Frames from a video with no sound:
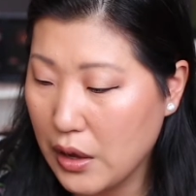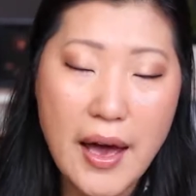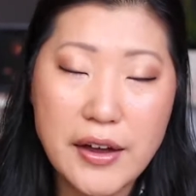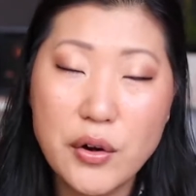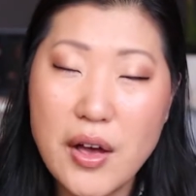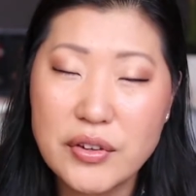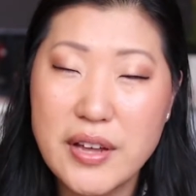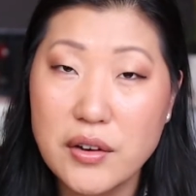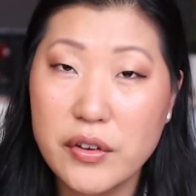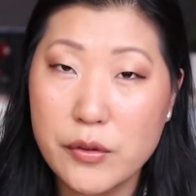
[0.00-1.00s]
I don't have a
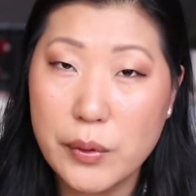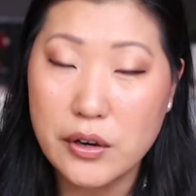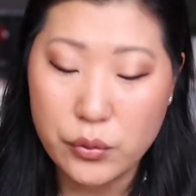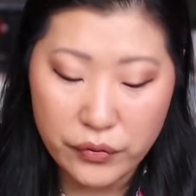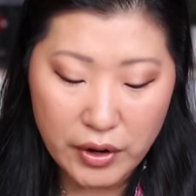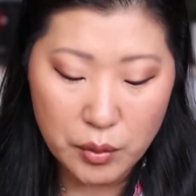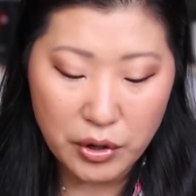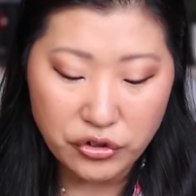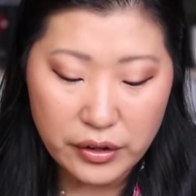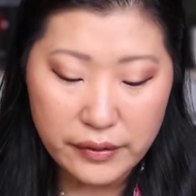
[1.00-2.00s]
ton of experience with Farrah
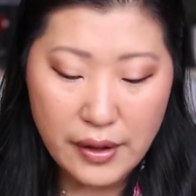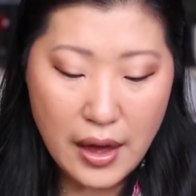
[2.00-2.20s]
brushes.